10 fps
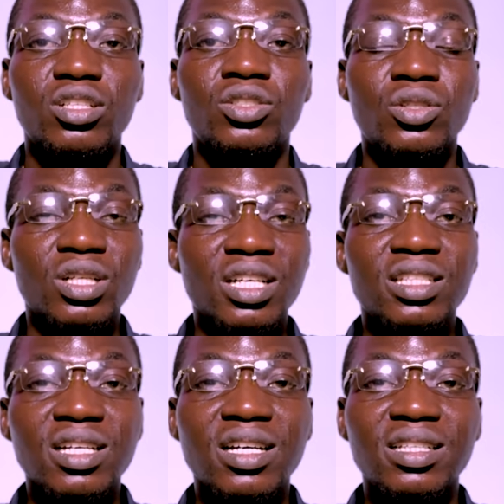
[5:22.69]
you
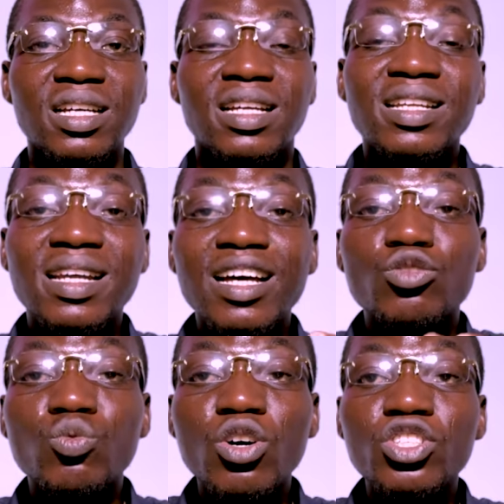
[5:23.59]
understand, that
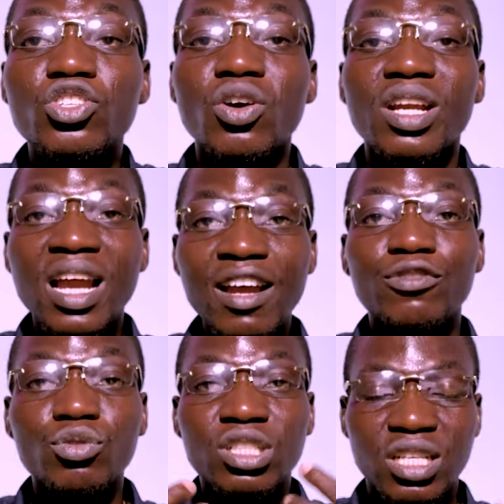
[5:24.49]
wants your life
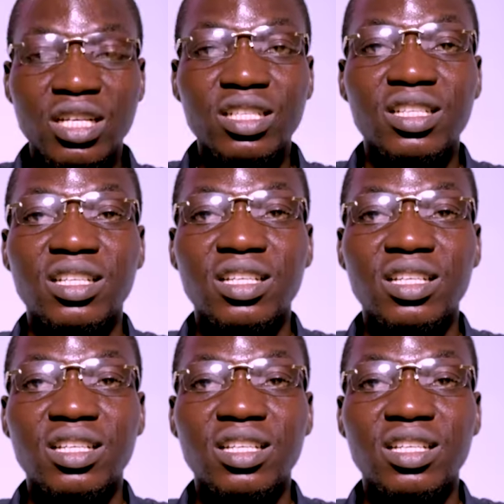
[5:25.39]
to change,